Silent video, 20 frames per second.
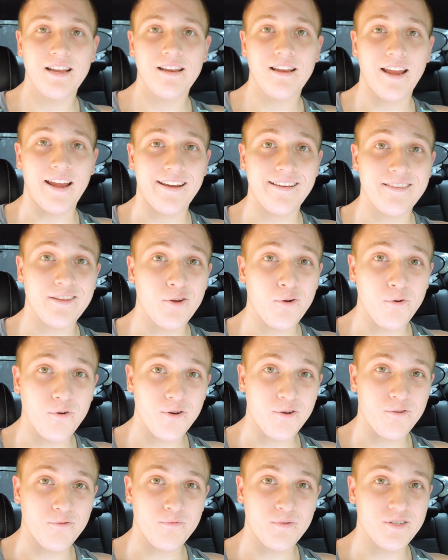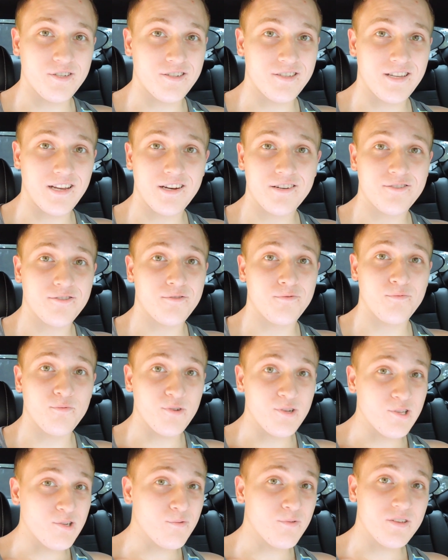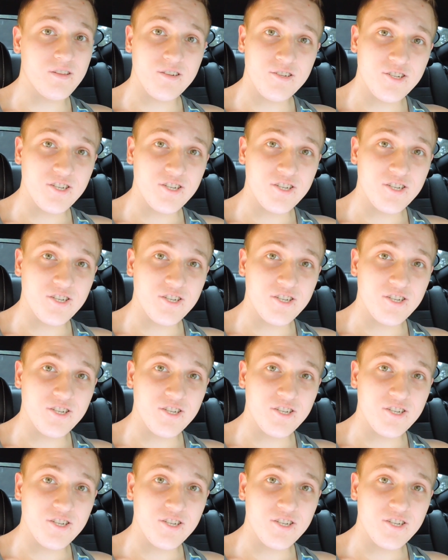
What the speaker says: and the oil, which is actually really